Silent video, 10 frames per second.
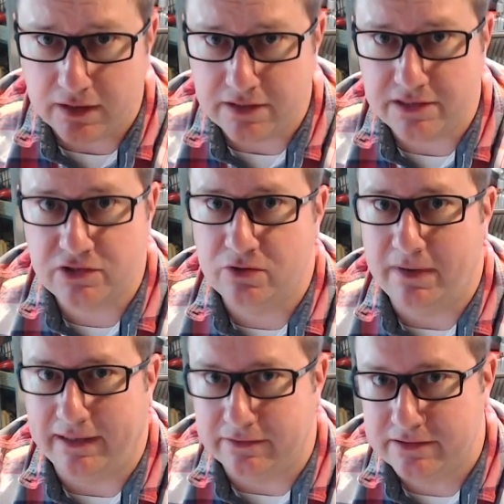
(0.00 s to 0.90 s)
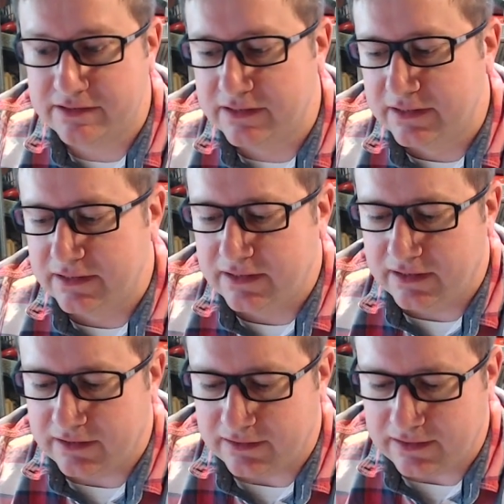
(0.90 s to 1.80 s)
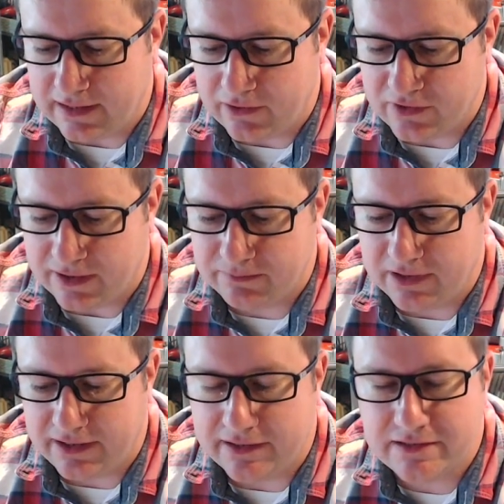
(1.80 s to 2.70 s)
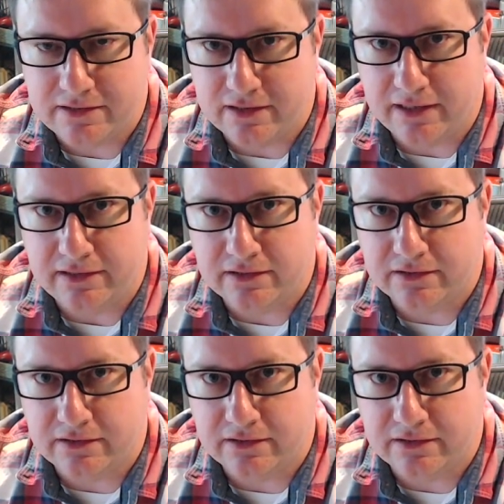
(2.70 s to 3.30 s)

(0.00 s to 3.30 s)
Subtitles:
dish them out and allow that player to then